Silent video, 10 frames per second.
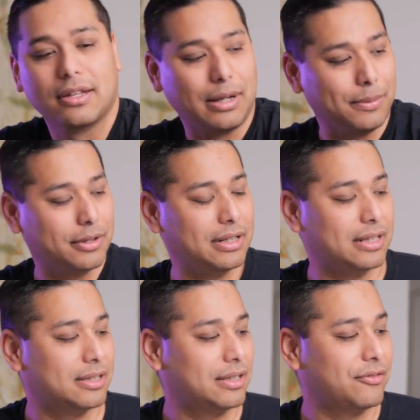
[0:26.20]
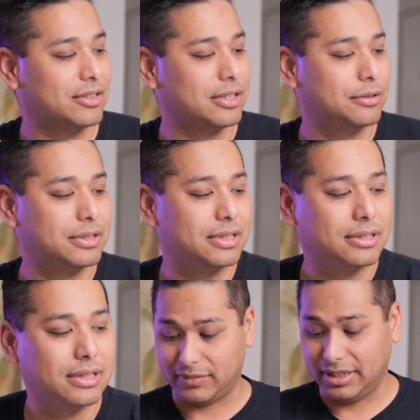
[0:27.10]
I've been looking at different
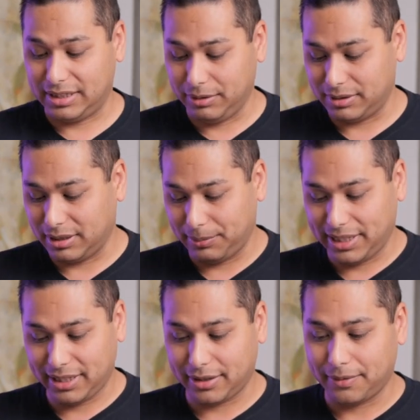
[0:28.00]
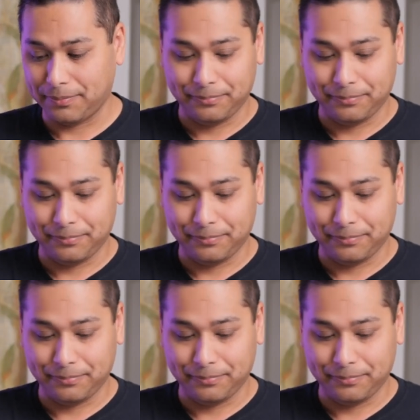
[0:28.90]
solutions. Let's see what's in the bag here.